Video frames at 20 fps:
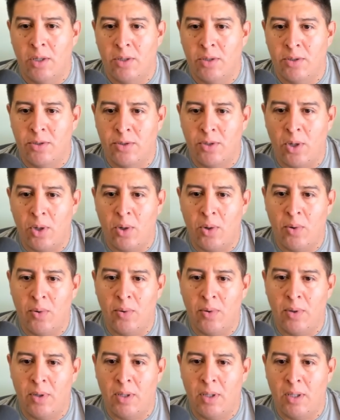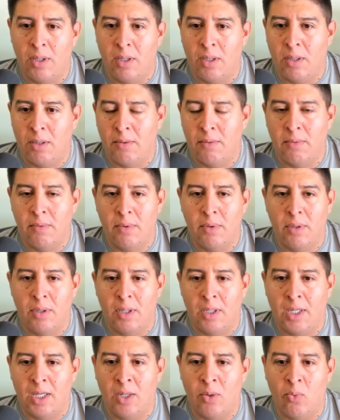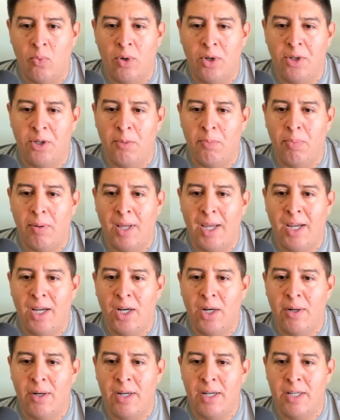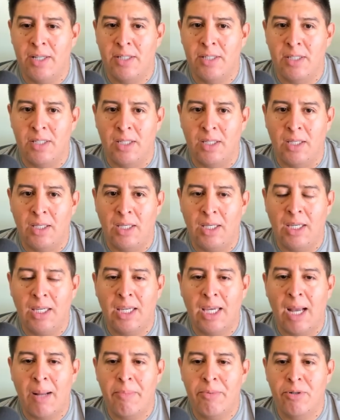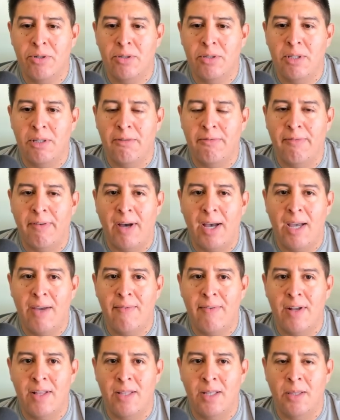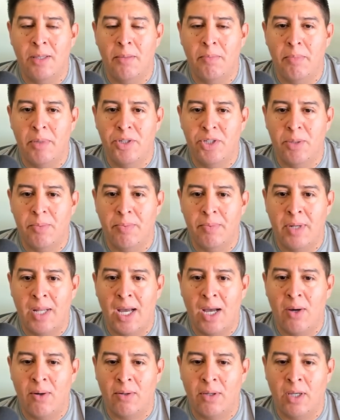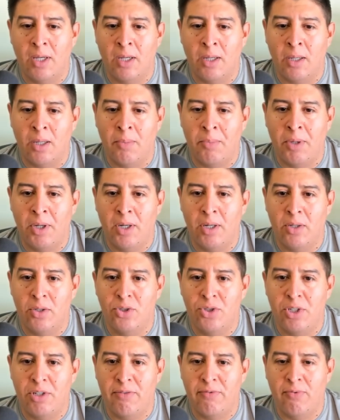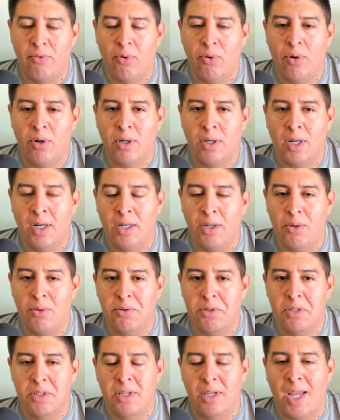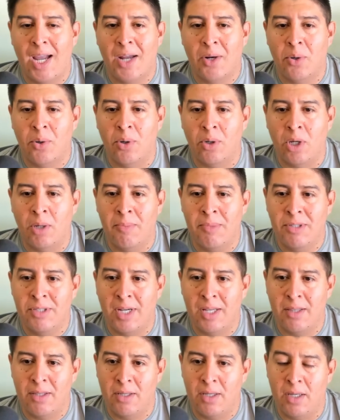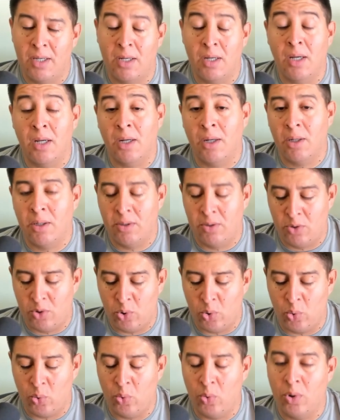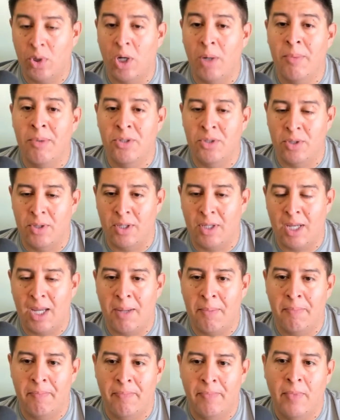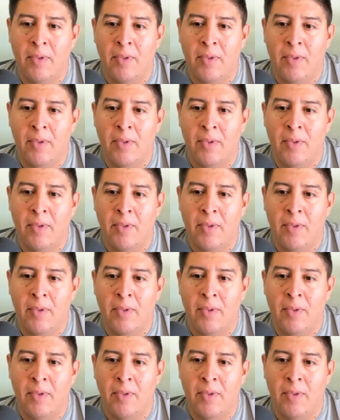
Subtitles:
So, again, what you play here is E captures D5, and then the bishop now can come here to G4, can use this diagonal to come inside, to come into the game.